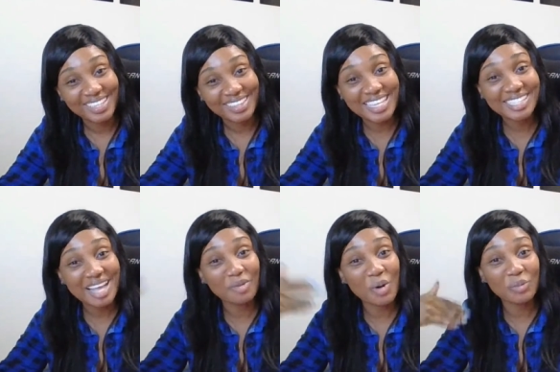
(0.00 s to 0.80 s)
That's
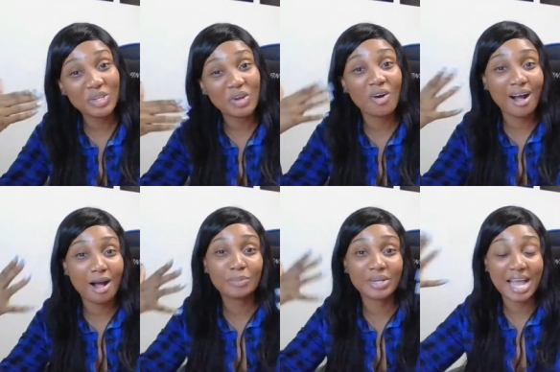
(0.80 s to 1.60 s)
not what we know
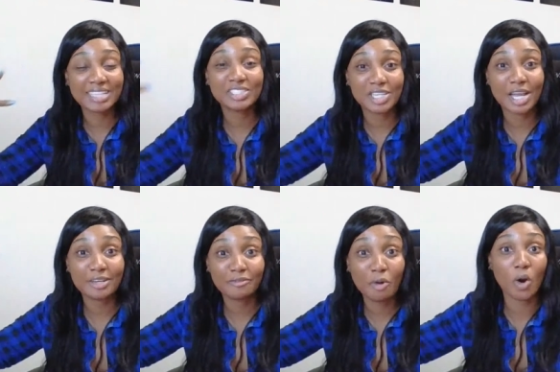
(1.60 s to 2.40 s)
Albert
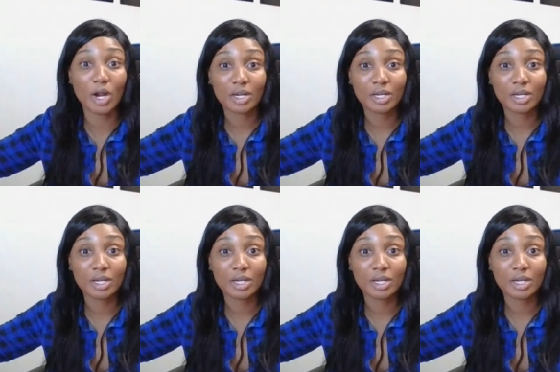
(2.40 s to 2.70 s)
Einstein for.